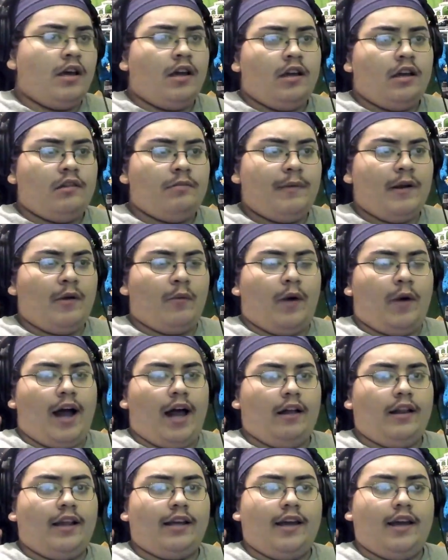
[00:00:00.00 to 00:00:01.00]
It's been a
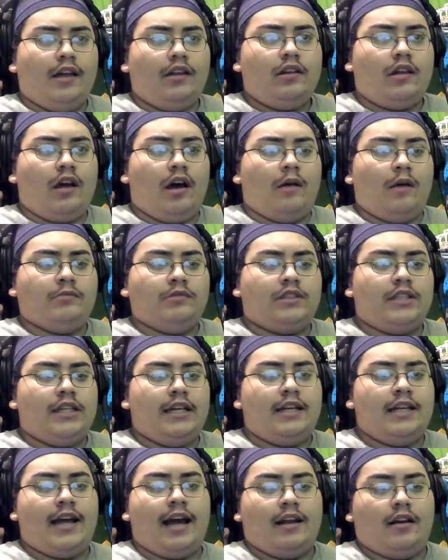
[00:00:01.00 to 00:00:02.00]
while, I guess.
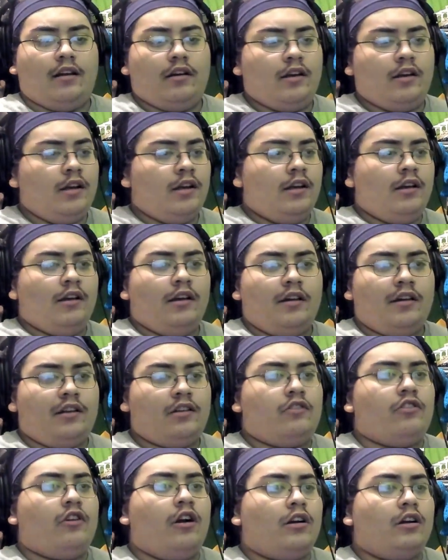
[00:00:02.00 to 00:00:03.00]
Dean had a
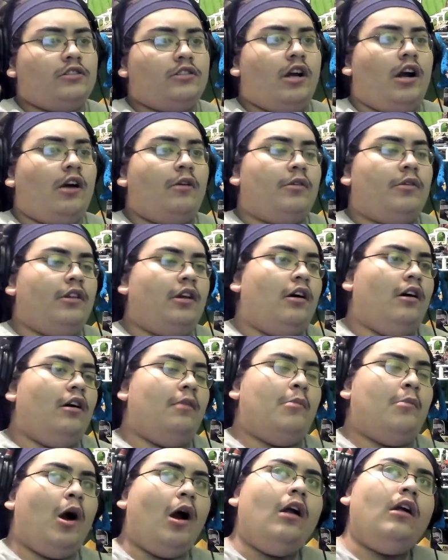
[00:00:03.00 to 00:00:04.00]
strong talk with
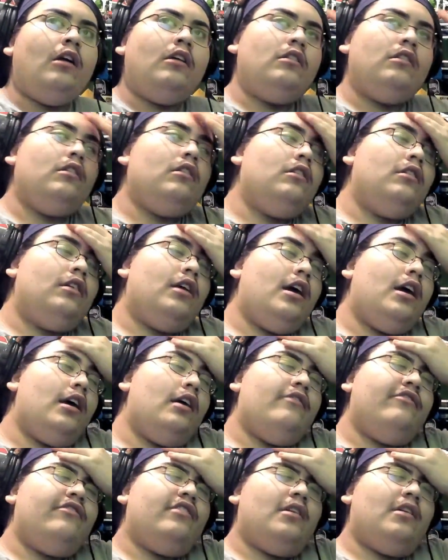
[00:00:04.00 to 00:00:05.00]
Amar, is it?
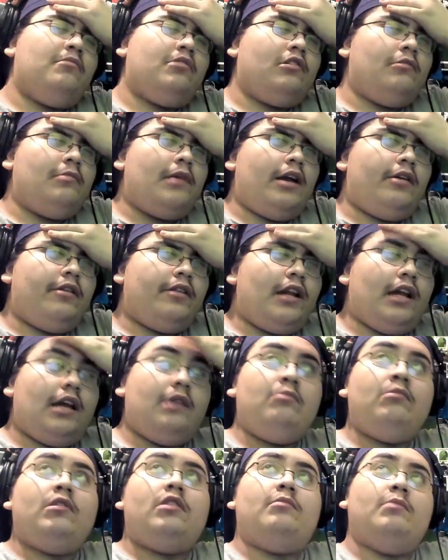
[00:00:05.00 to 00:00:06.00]
Yeah, I'm so bad at
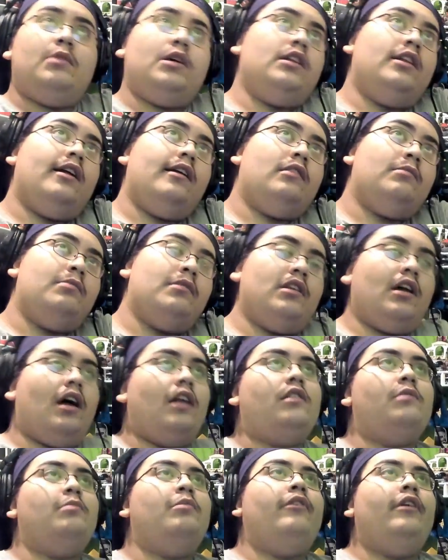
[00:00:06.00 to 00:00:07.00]
names, but that's
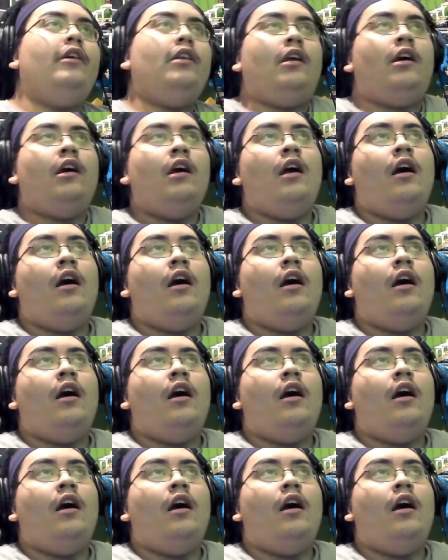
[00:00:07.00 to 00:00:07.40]
besides the point.